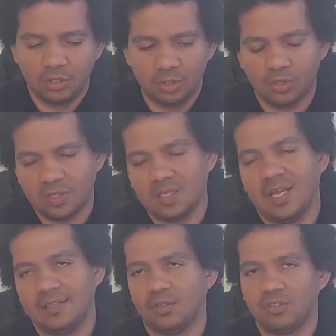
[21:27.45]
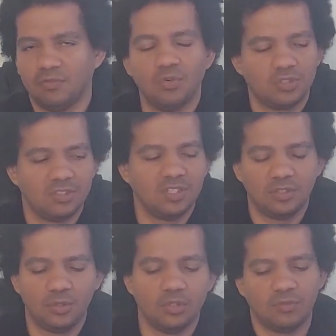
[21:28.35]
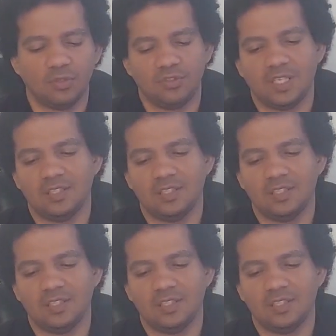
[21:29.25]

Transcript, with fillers: you're reliant on the forces in the universe.